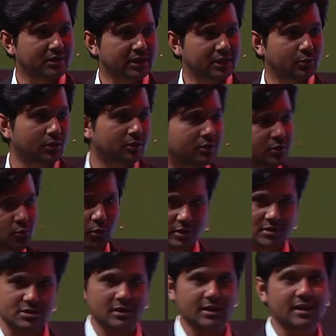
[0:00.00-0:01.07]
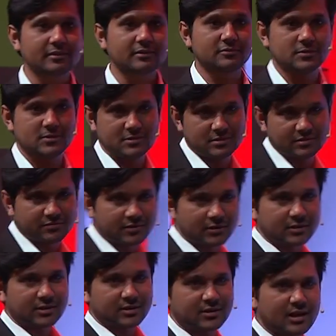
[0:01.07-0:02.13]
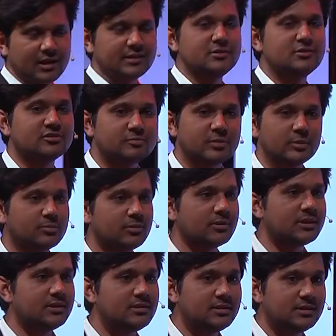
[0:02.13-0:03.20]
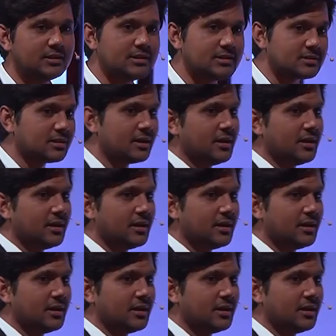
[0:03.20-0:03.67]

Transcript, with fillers: You are going to work together with different kind of people, Indians,